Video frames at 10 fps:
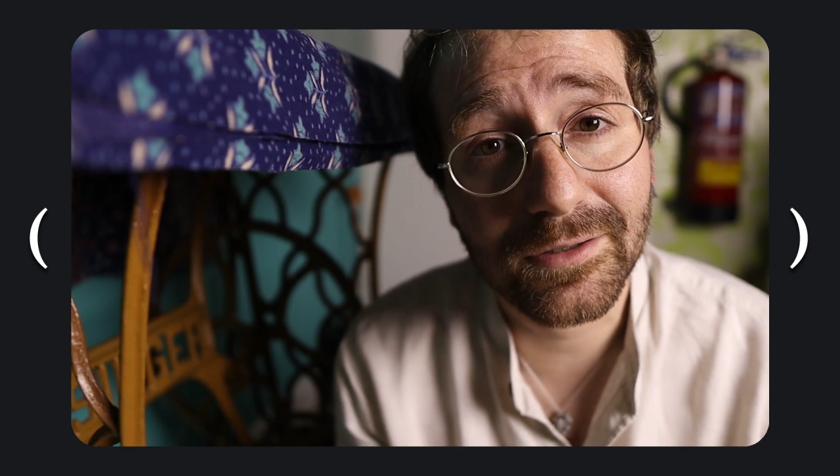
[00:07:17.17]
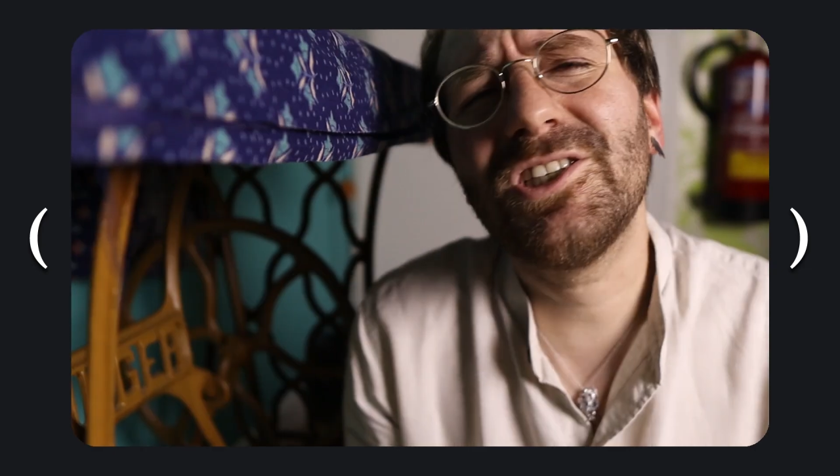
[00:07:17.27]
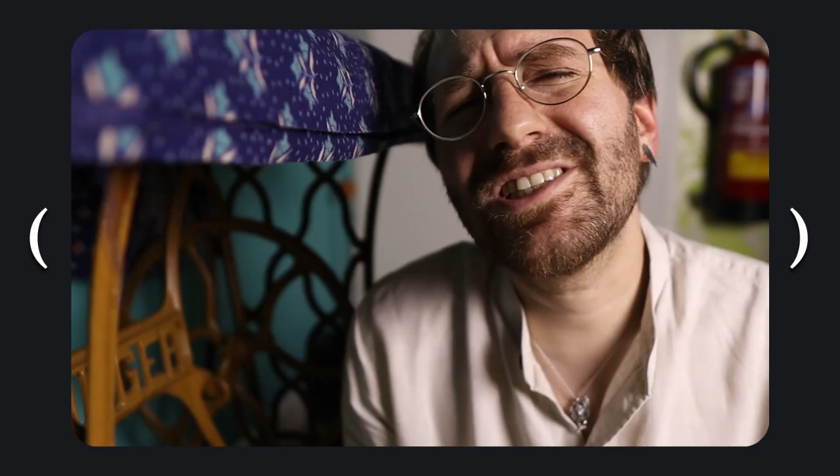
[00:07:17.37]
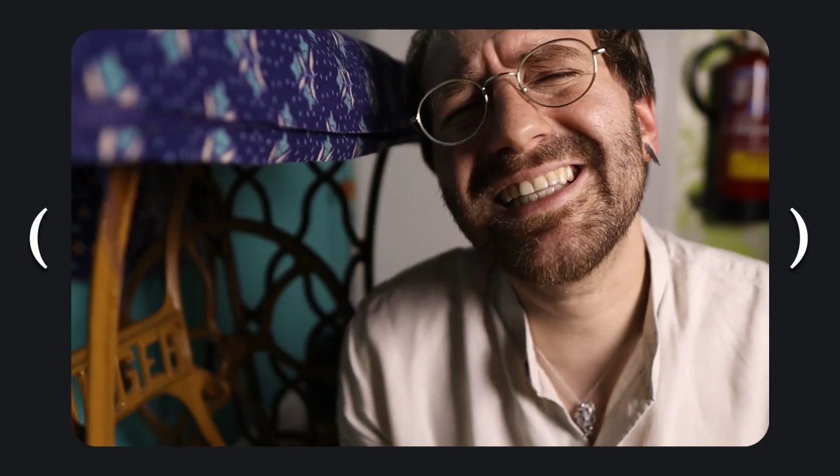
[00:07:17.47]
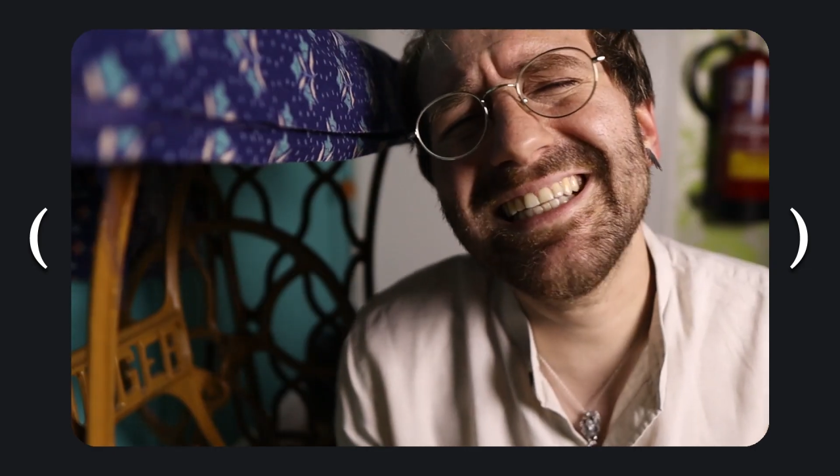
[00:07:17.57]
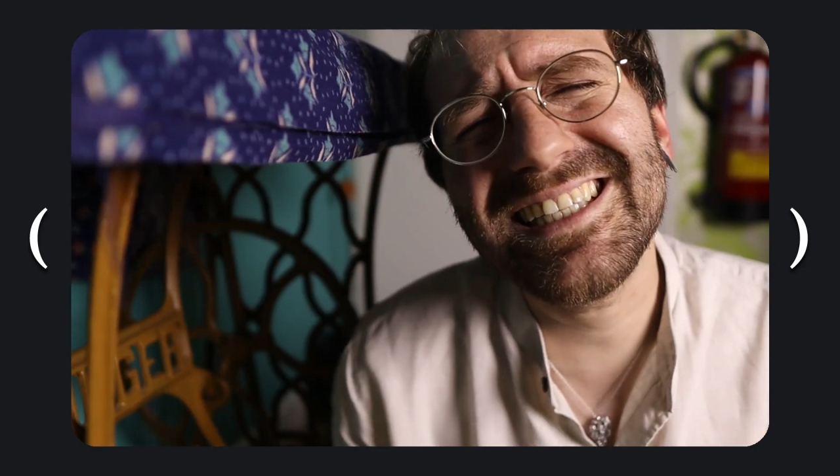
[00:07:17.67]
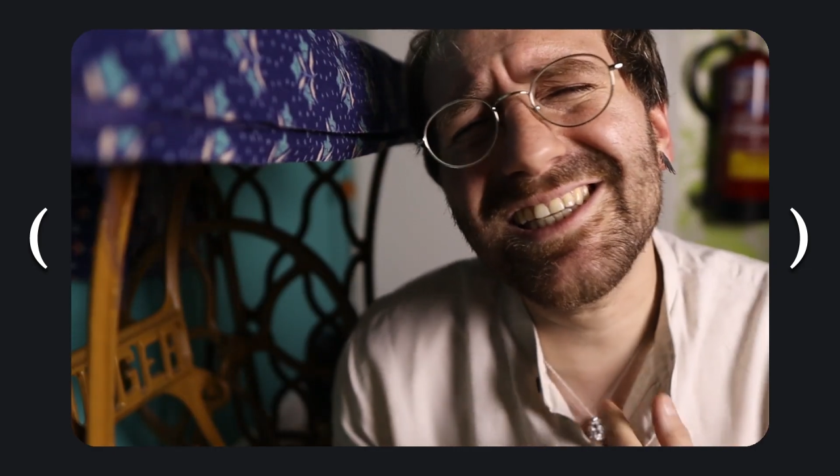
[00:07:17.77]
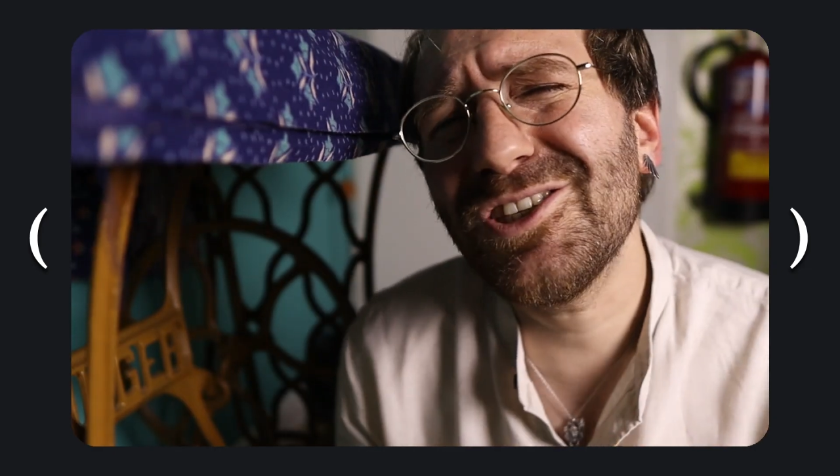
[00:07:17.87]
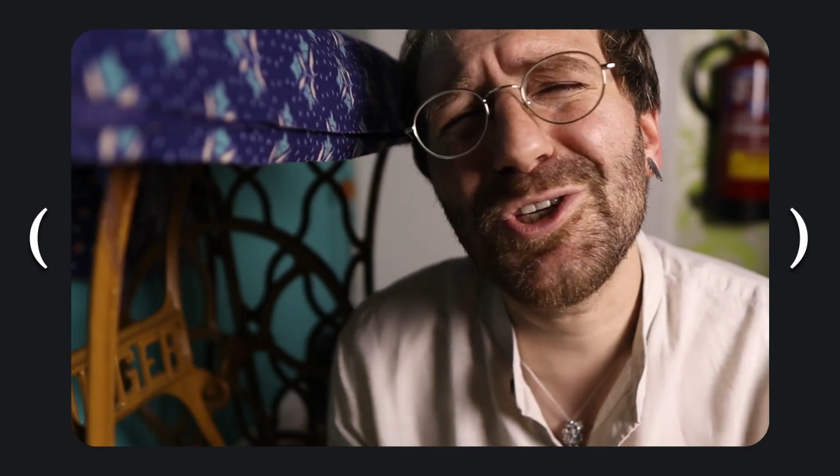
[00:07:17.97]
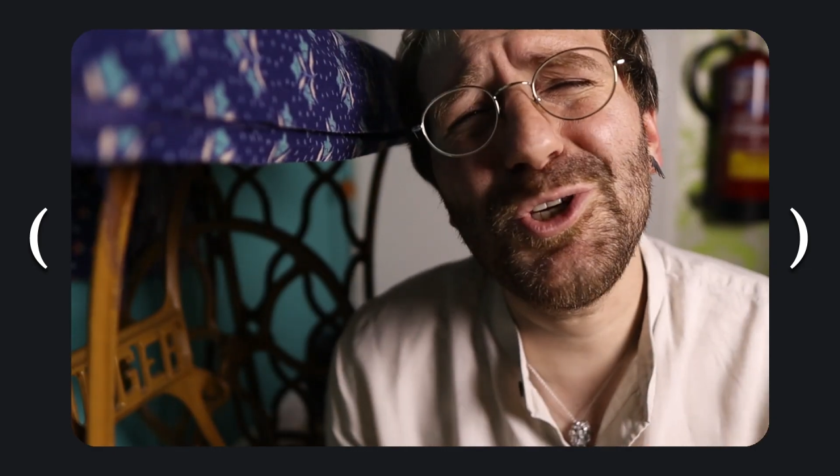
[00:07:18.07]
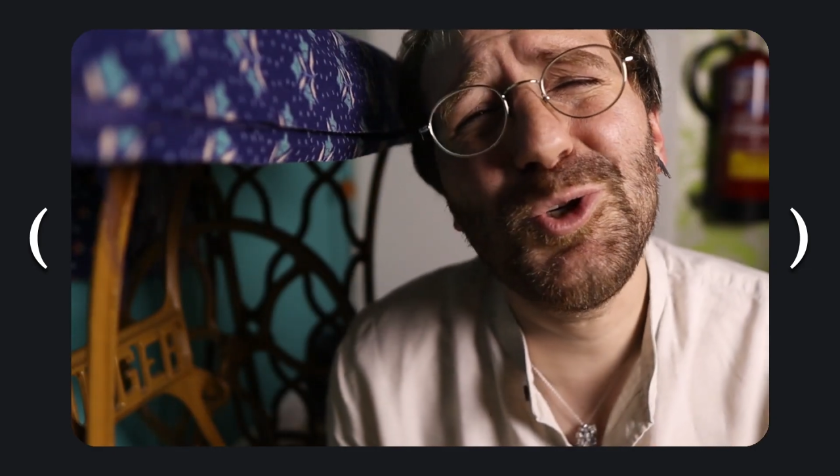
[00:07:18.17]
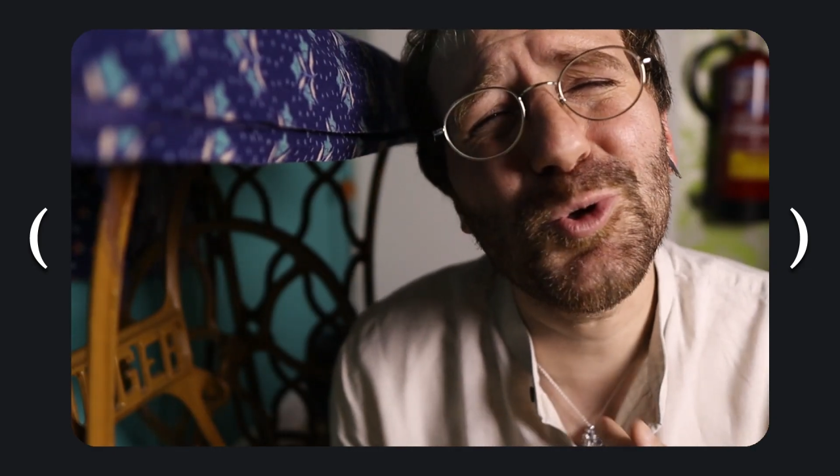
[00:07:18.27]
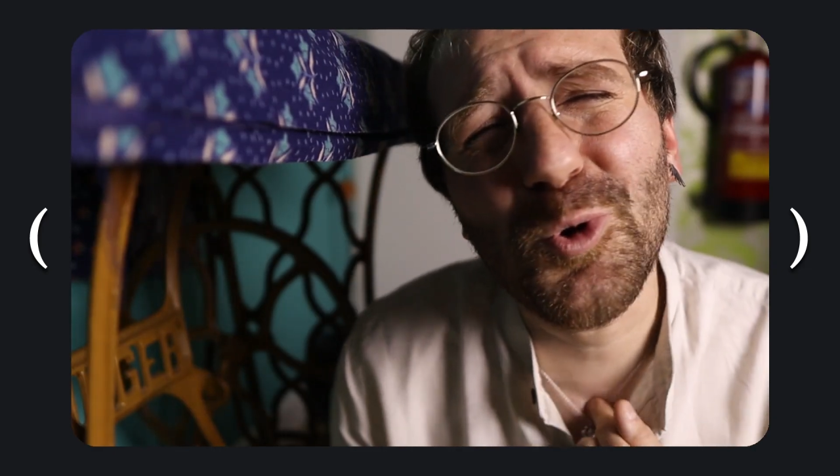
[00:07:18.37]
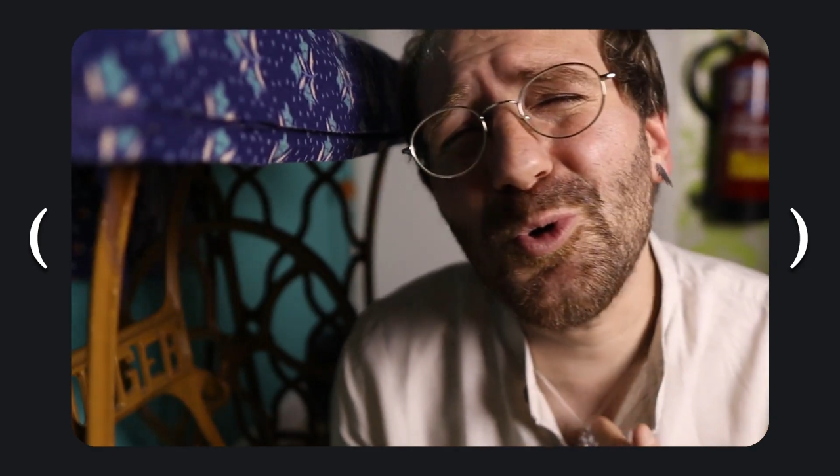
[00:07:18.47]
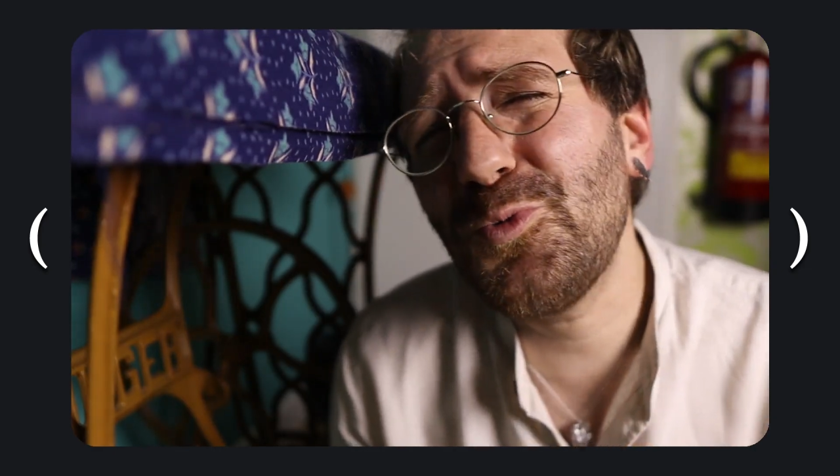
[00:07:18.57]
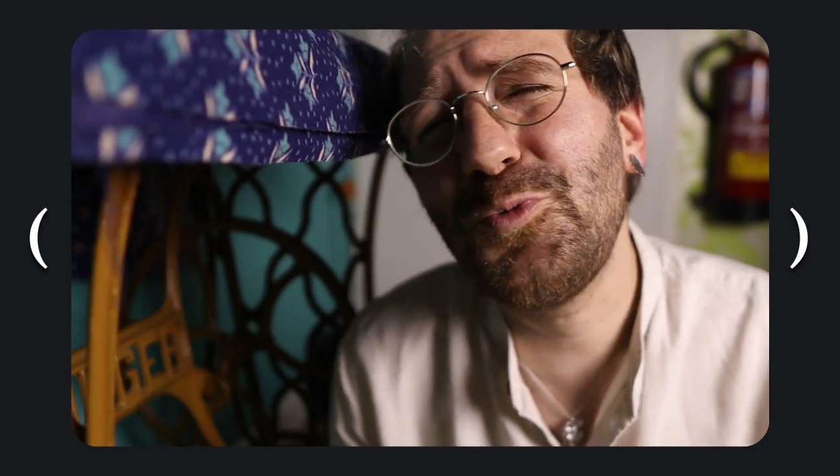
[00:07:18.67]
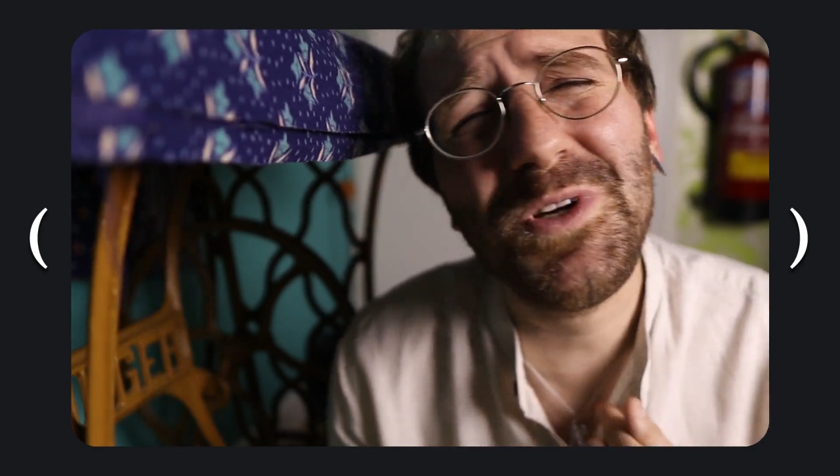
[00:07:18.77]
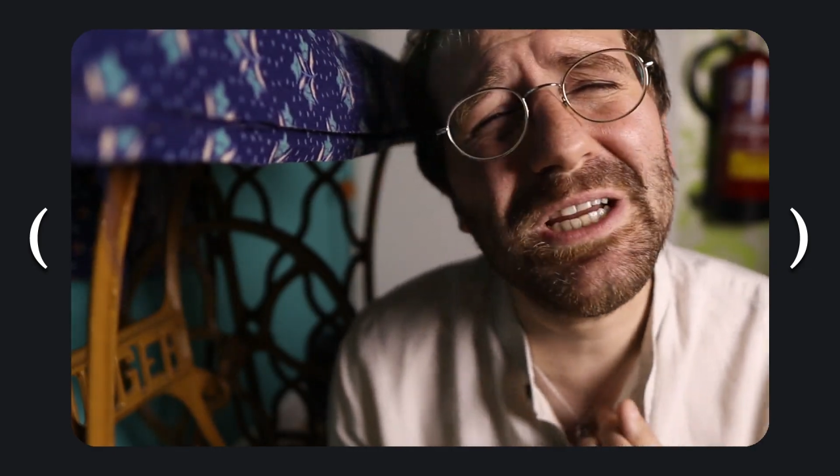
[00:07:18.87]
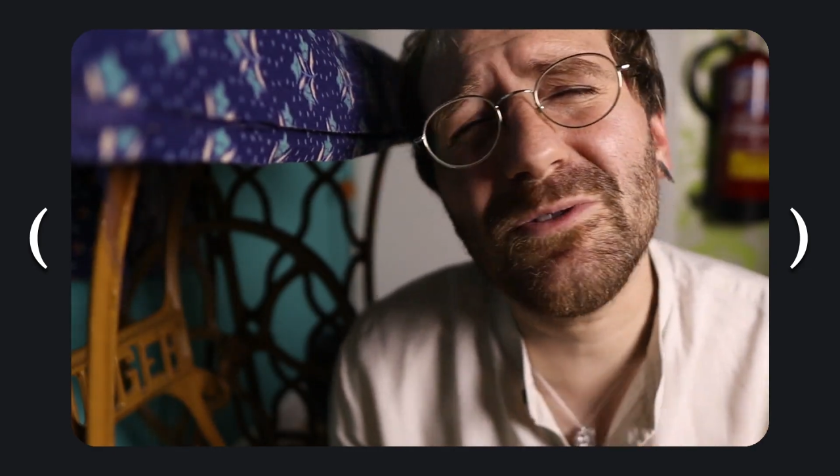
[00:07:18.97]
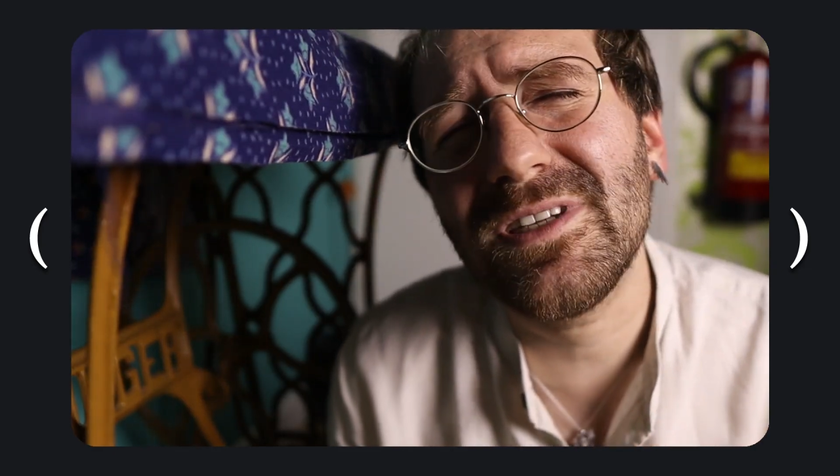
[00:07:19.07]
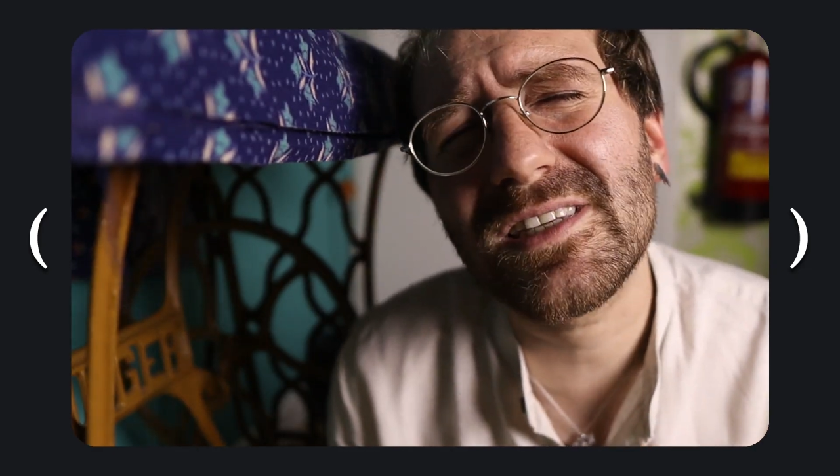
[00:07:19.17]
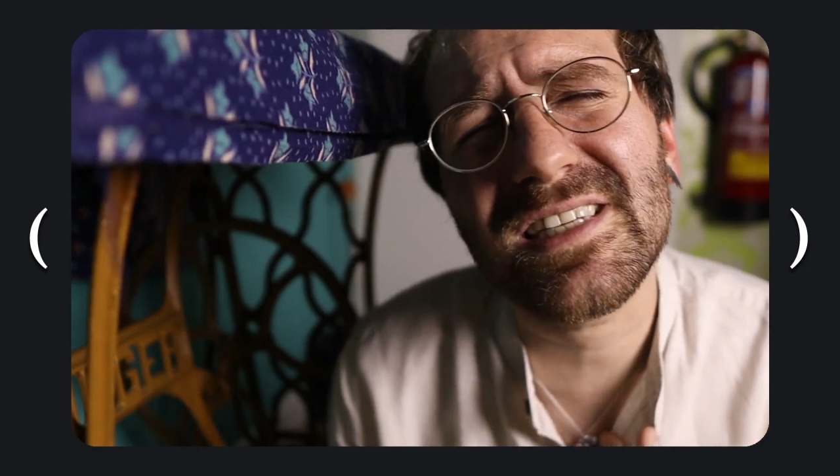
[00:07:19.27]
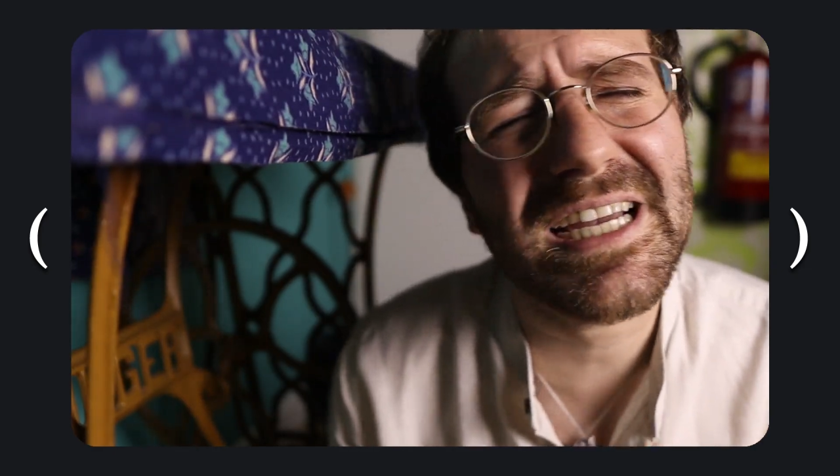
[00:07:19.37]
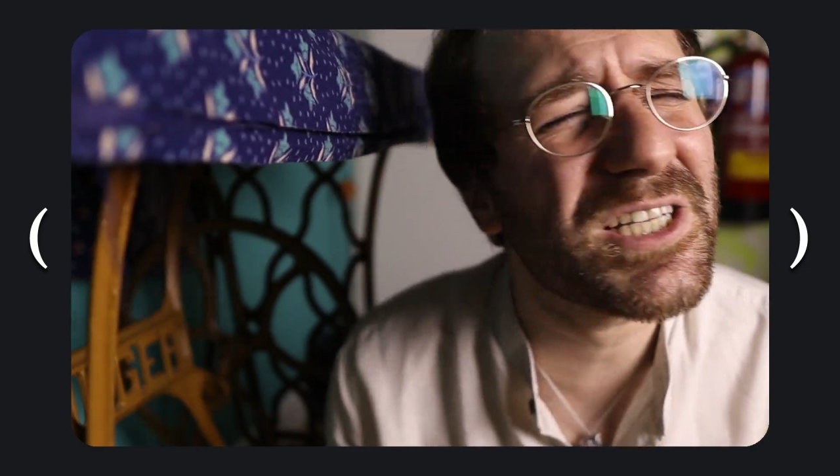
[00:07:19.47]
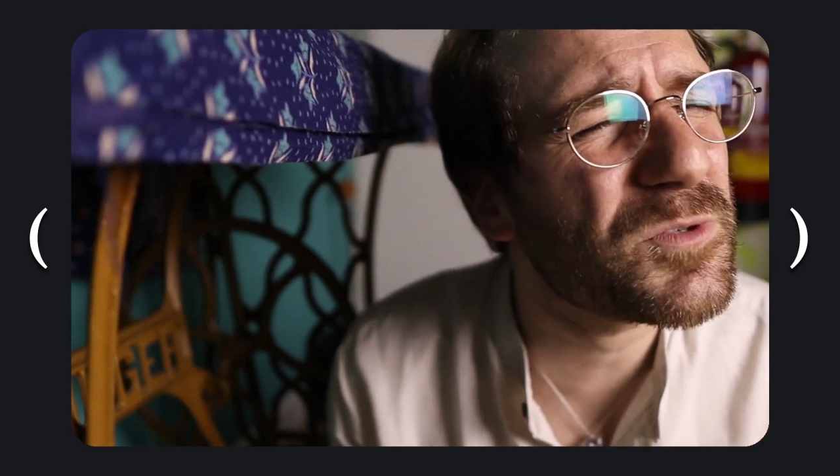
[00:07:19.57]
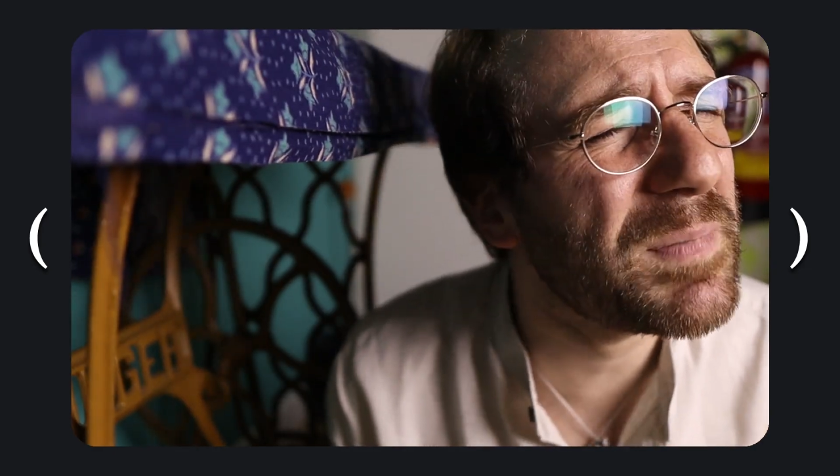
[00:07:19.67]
Just listen to your real desires,